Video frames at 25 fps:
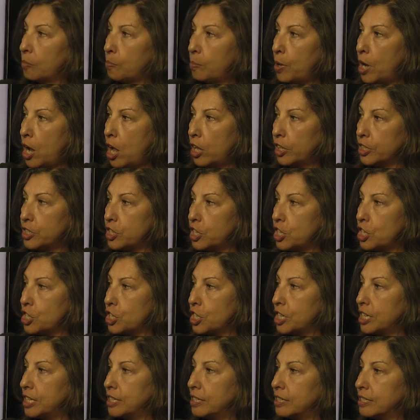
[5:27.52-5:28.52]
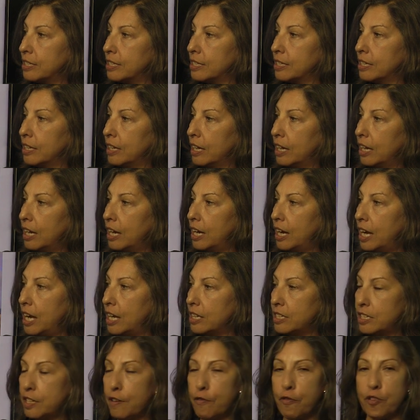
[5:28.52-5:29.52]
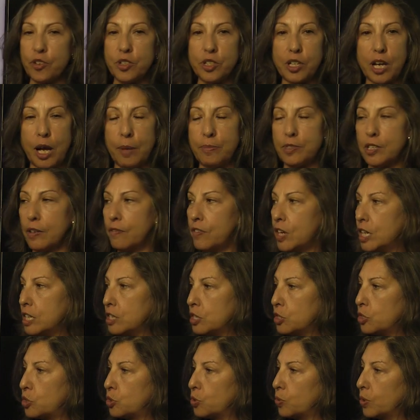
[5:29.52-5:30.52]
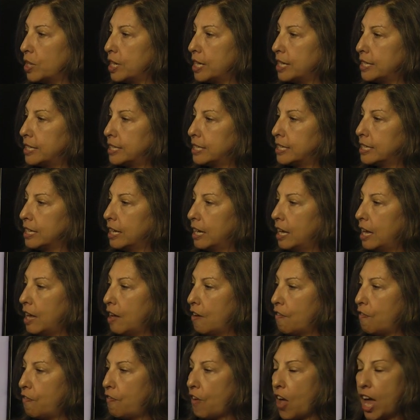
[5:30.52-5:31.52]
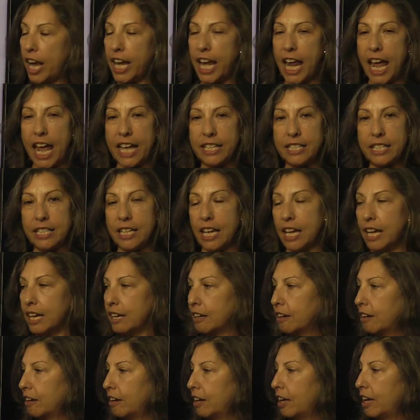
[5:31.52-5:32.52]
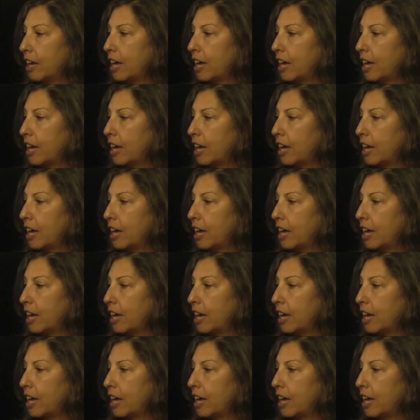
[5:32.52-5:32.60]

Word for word: politicians, different types of industries, financing,